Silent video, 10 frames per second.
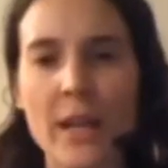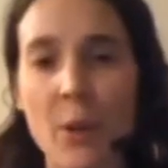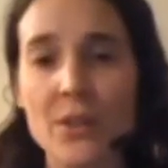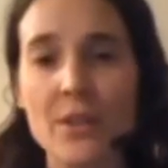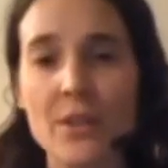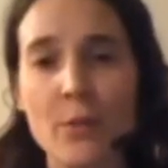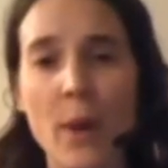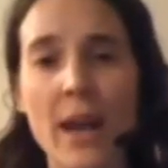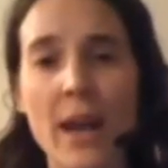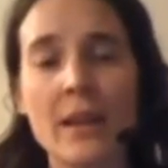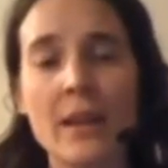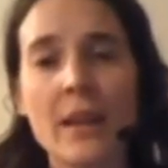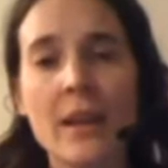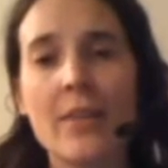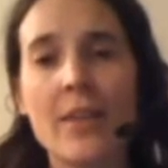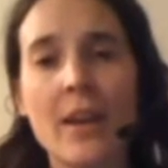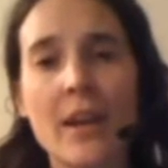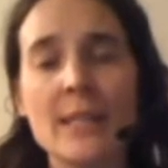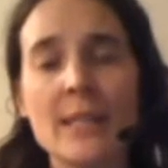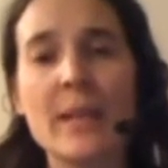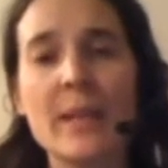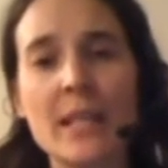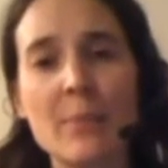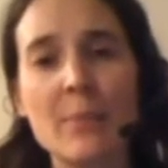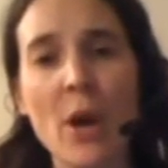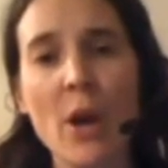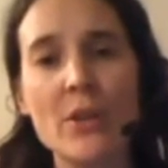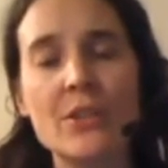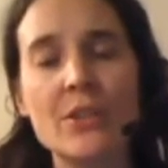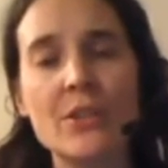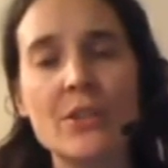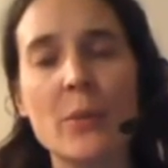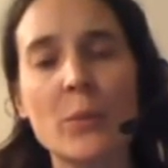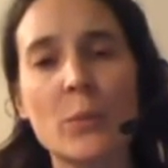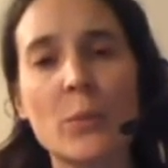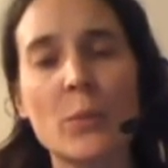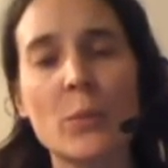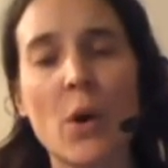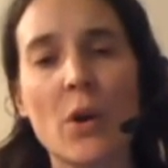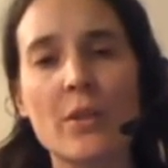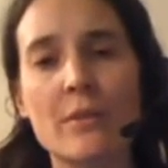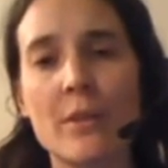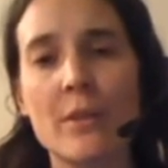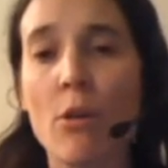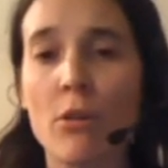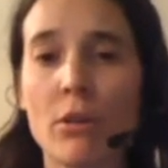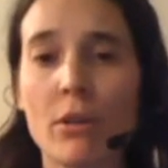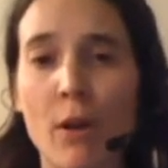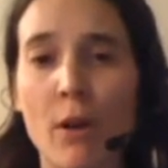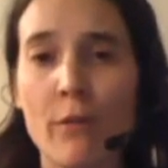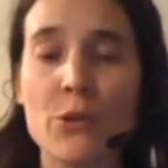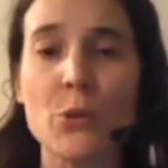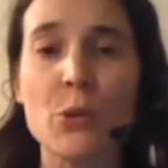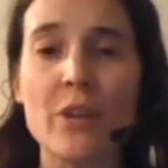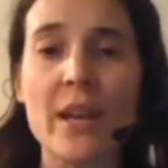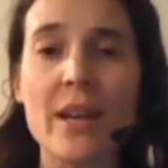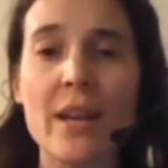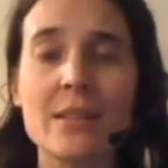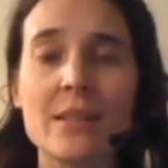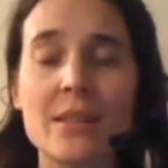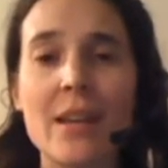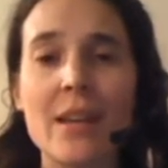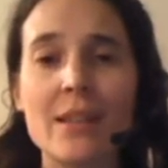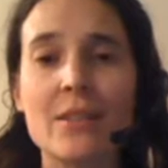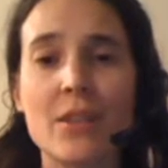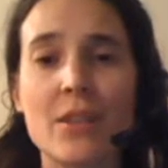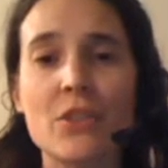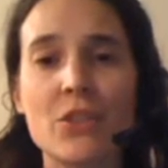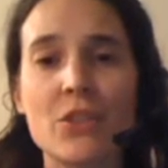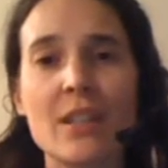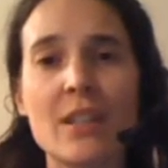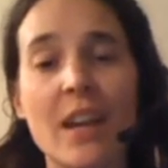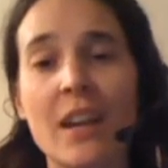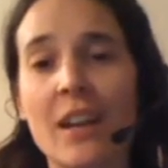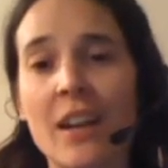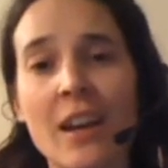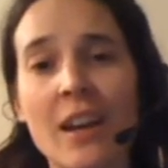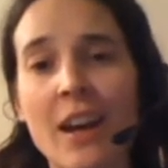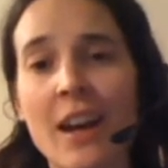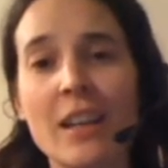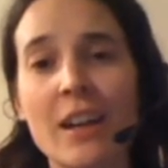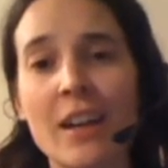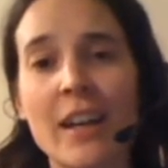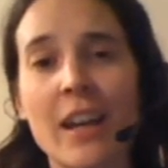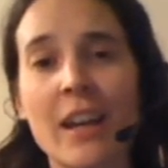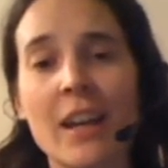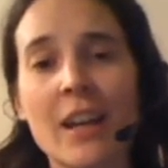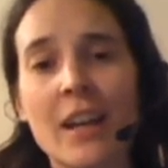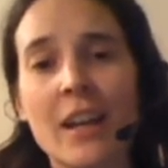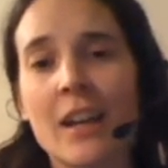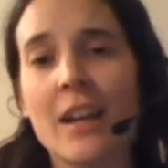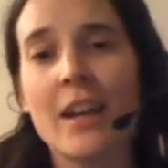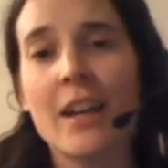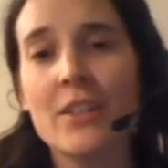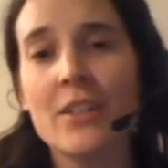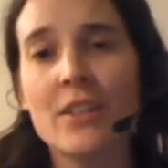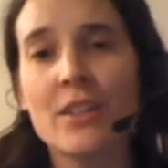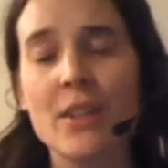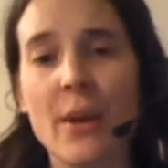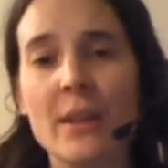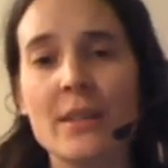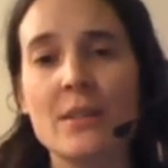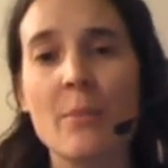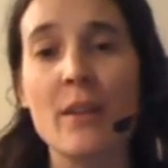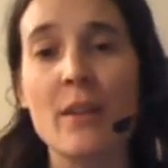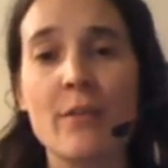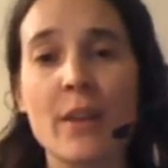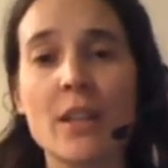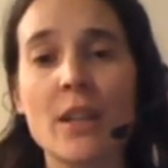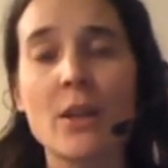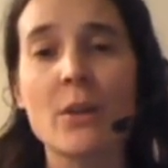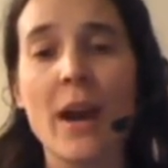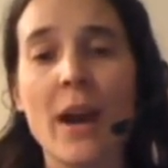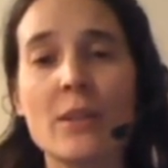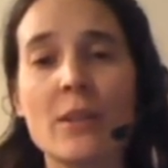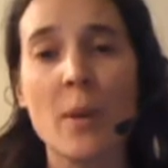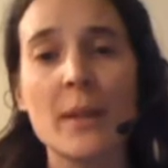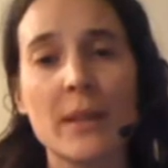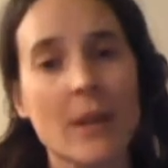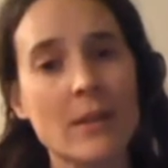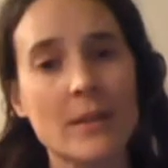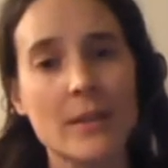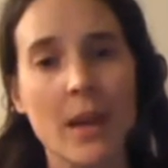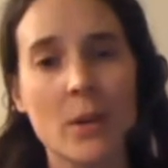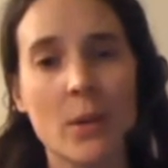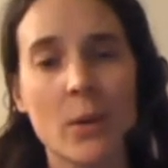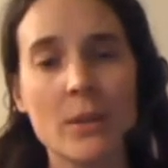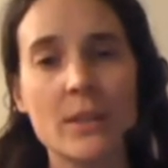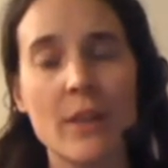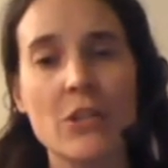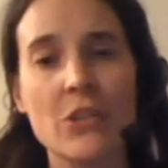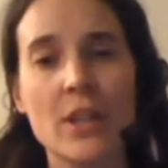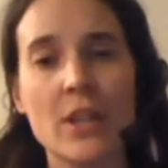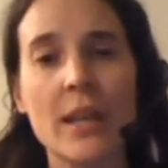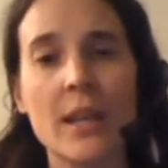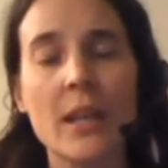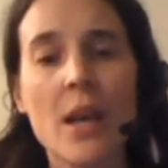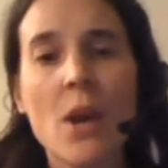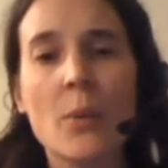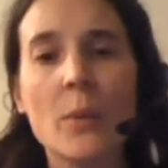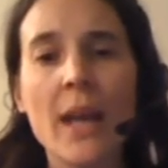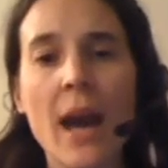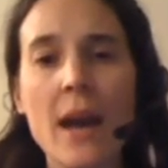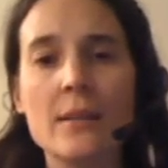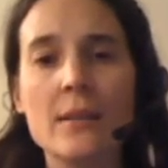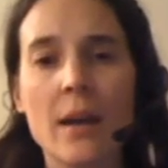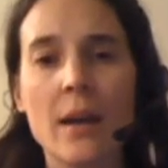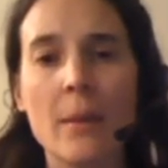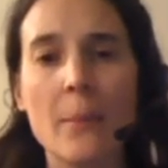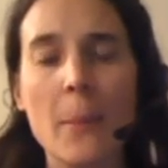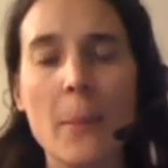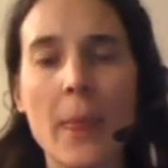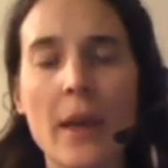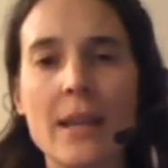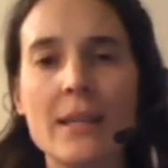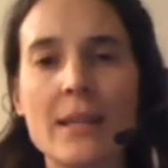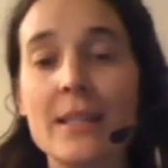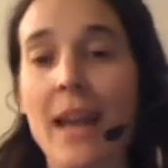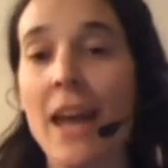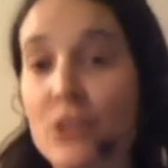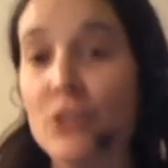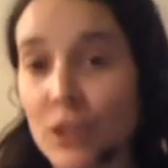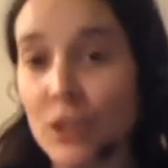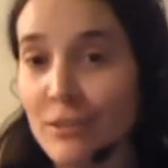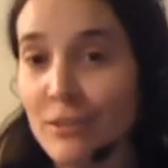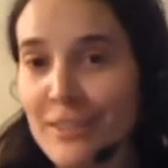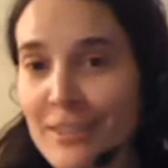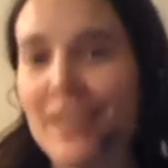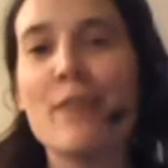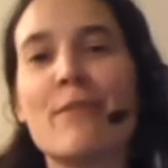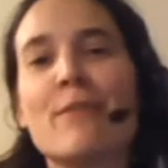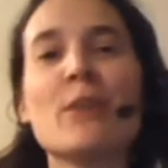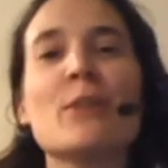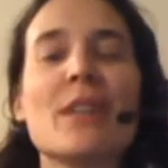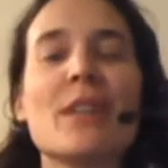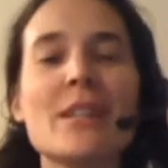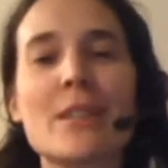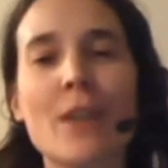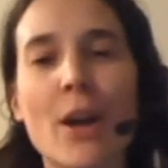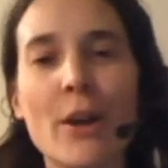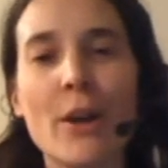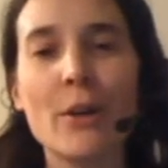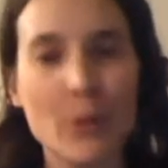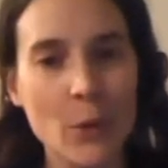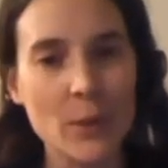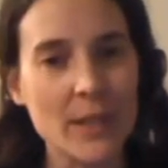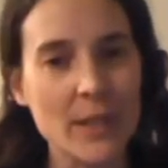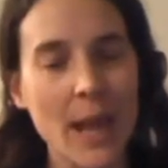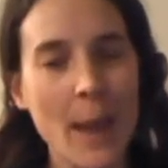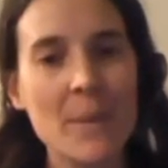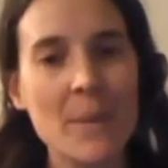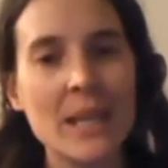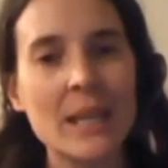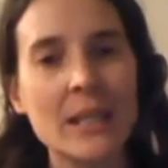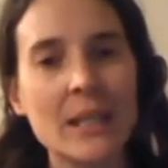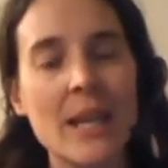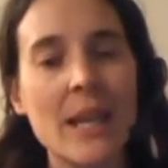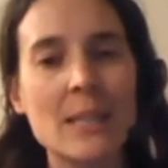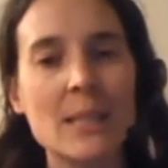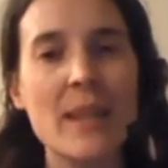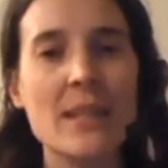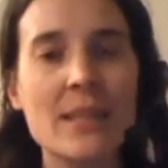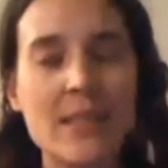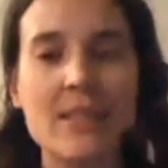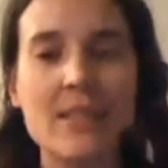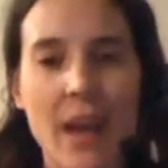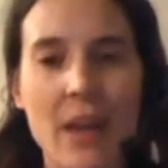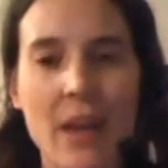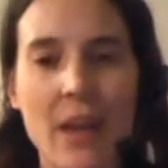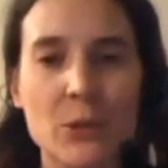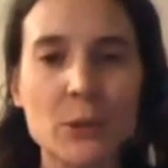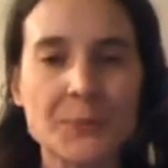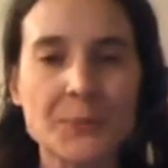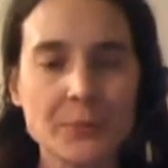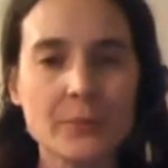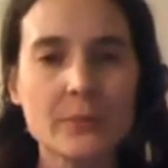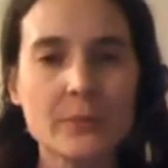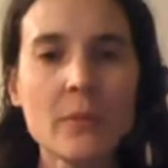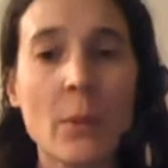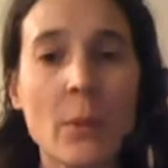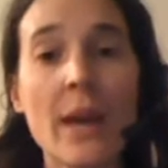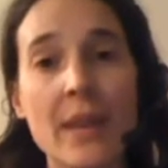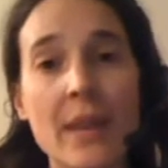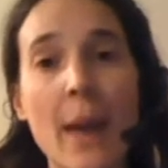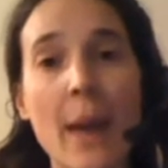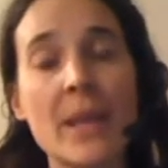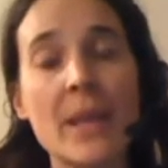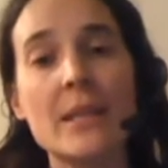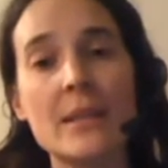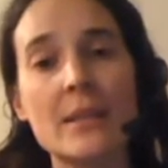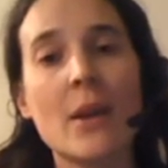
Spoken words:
in a positive way, that he's been exposed, and what the moral of the story is that cheating and lying isn't going to benefit you, and probably going to get caught eventually. We had a scandal a few years ago called the MP expenses scandal, where the MPs...